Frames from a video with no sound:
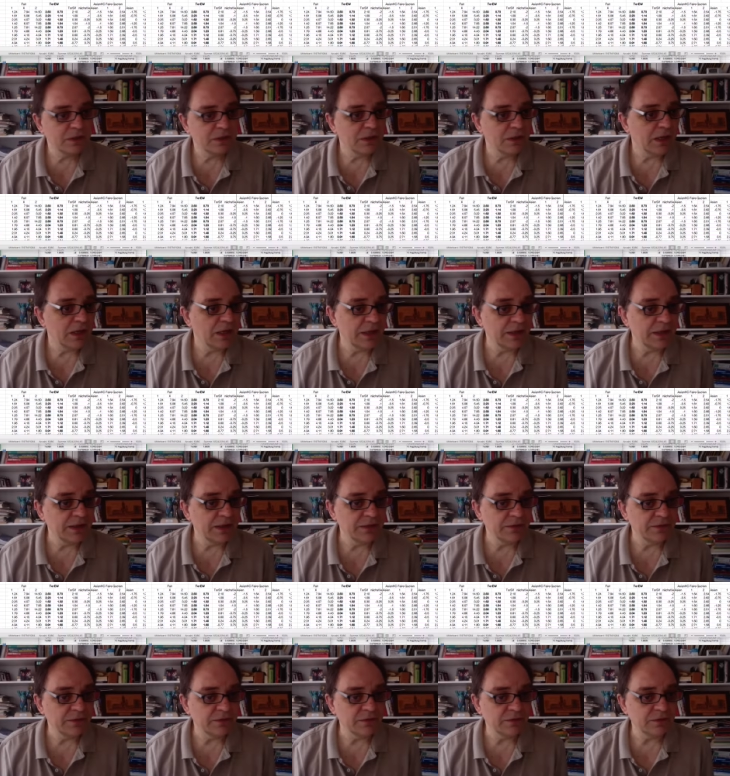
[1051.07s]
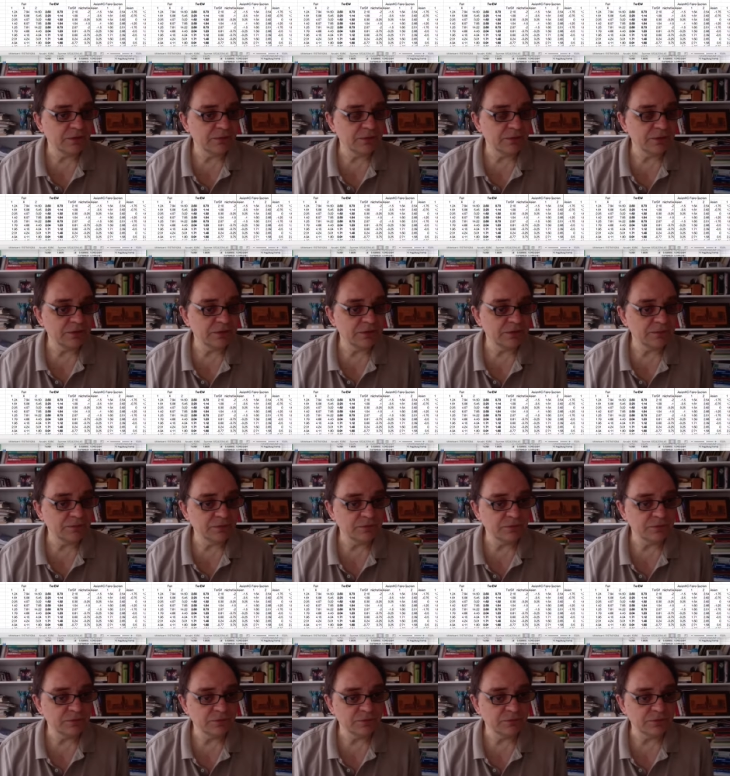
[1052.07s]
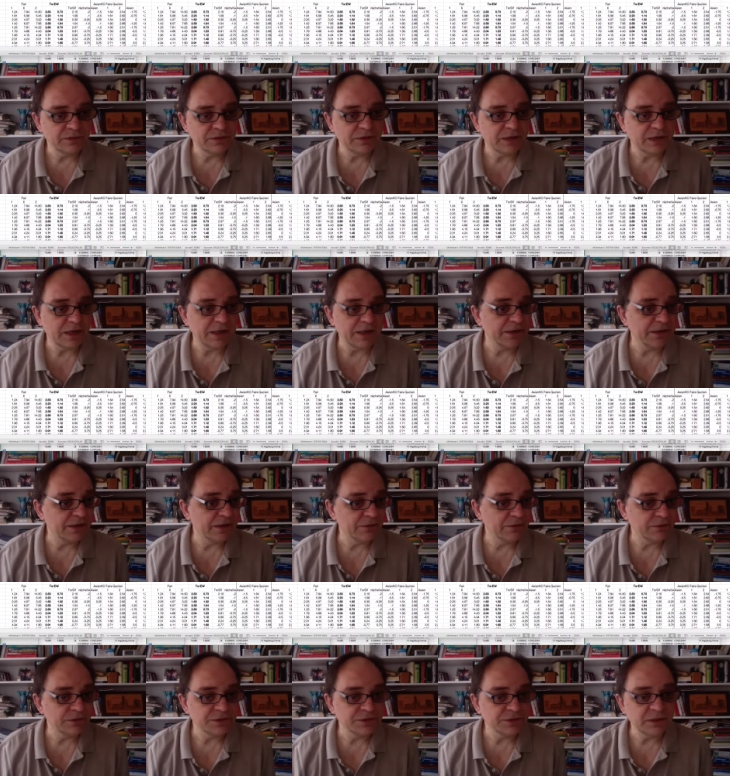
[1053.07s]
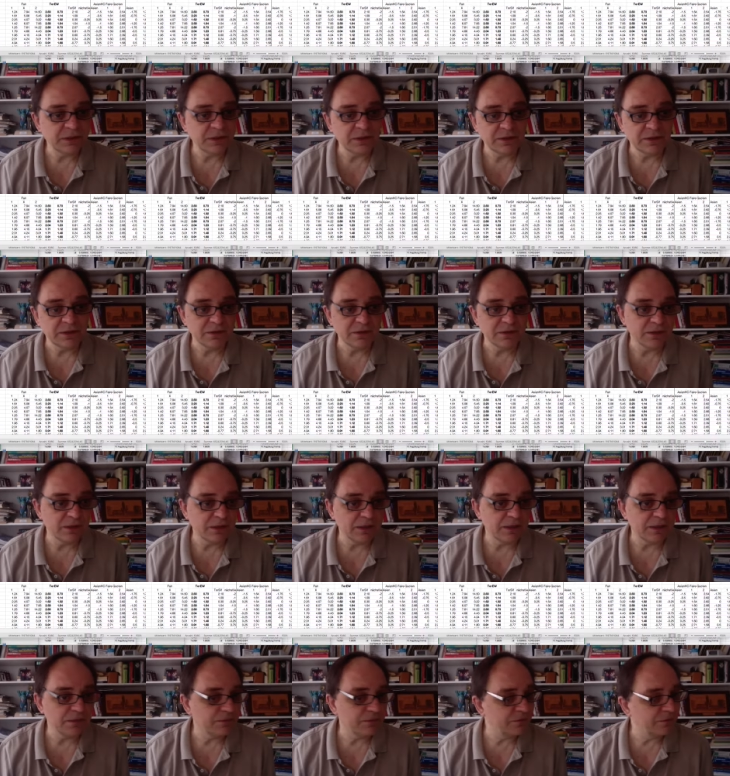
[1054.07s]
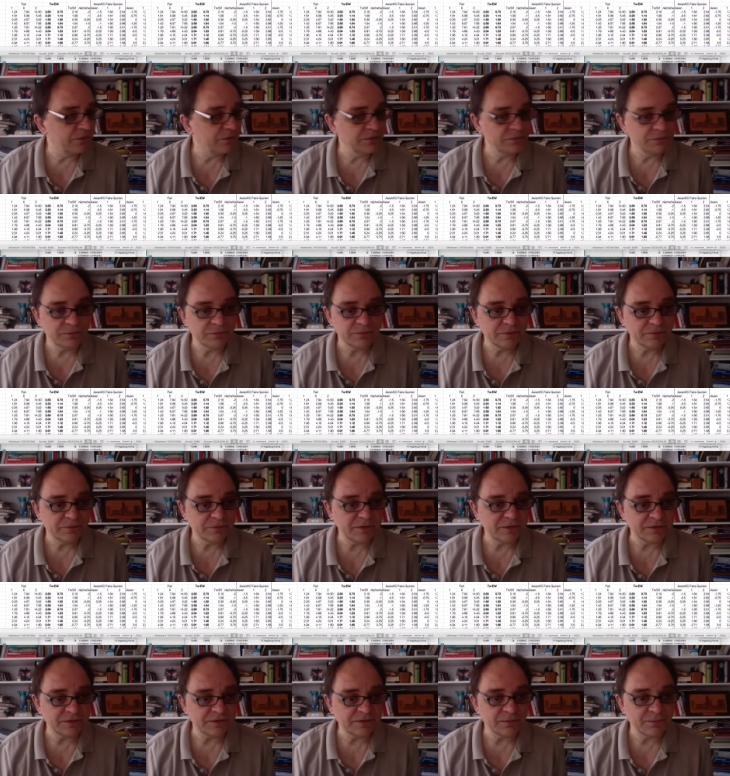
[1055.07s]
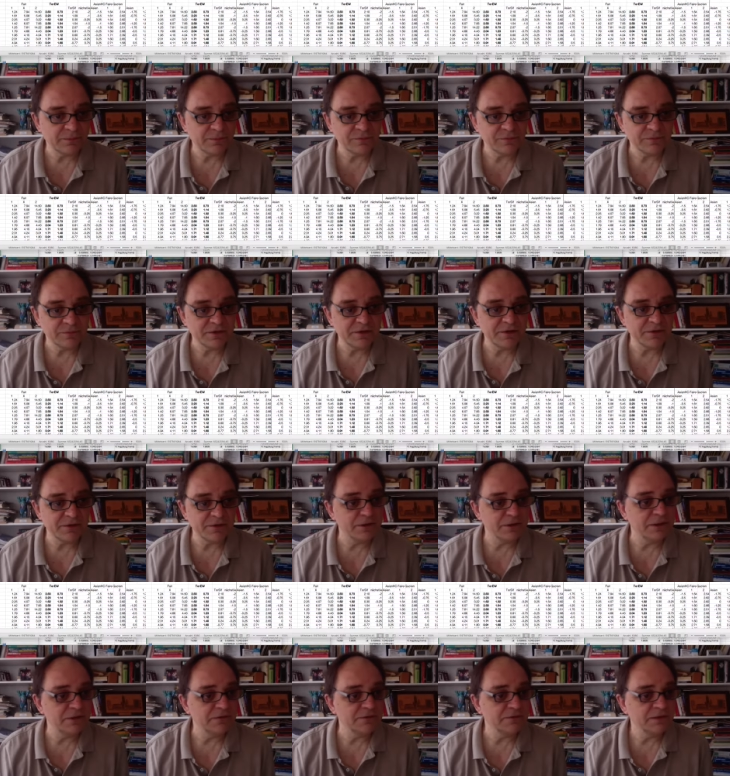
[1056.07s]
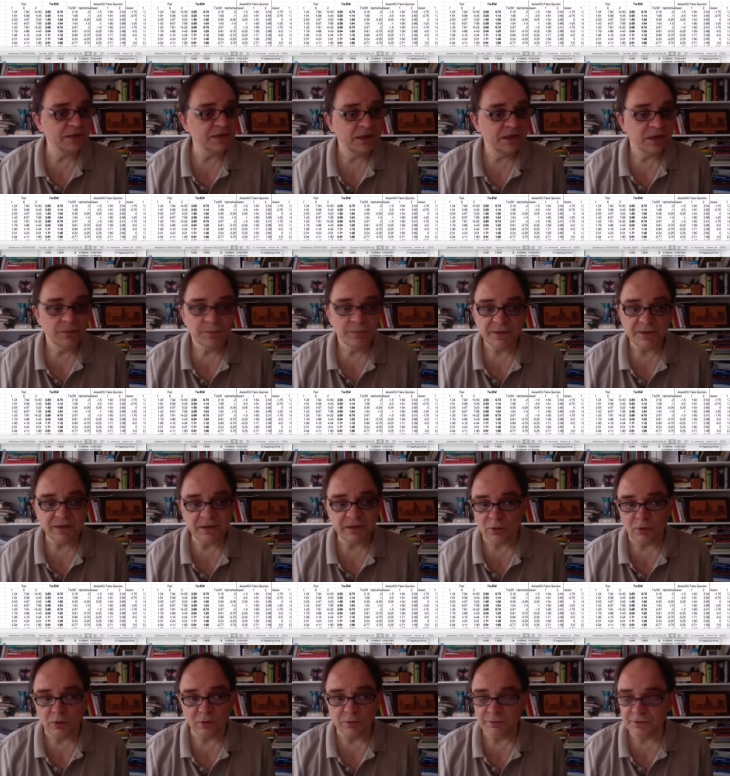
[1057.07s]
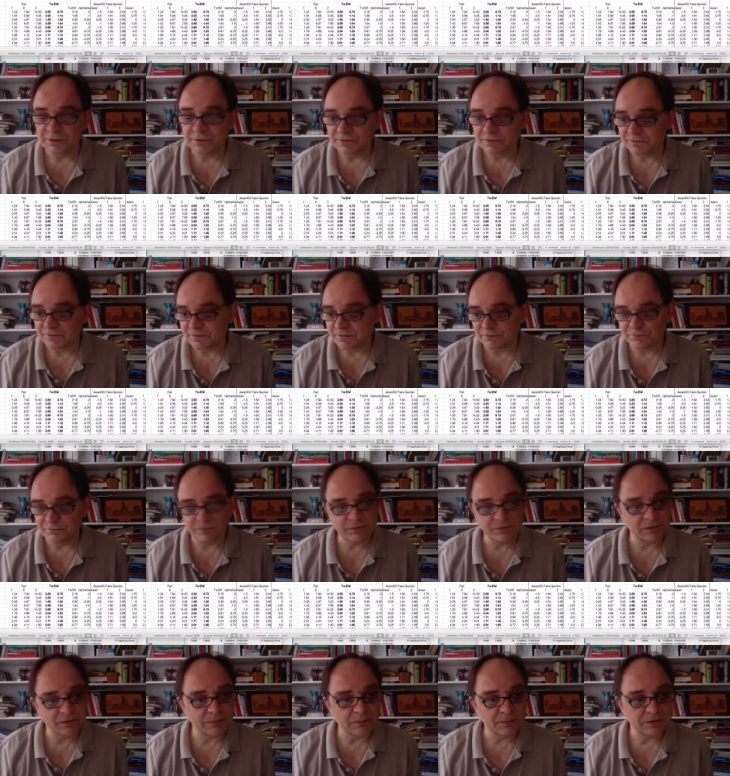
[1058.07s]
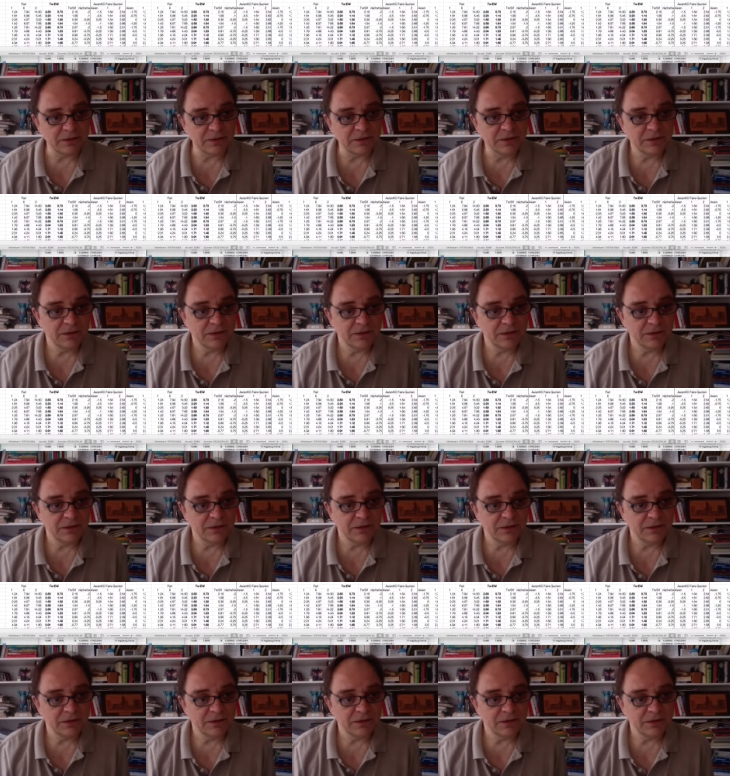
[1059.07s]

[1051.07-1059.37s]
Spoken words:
and they wanted him to retire, which he didn't, and he said some silly things. But they always have trouble.